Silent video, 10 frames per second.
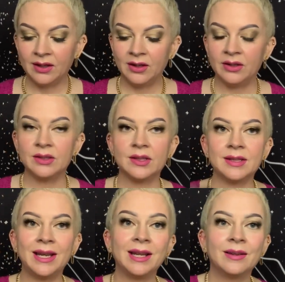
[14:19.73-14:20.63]
This is
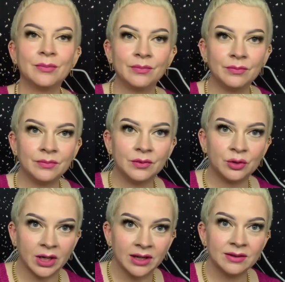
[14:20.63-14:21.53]
saying,
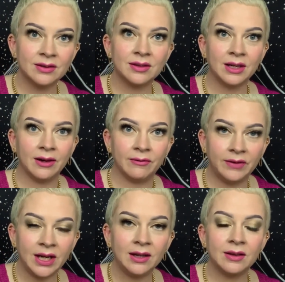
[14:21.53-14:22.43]
trust, have
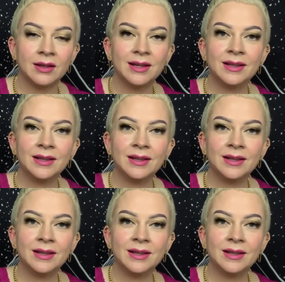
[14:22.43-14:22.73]
faith,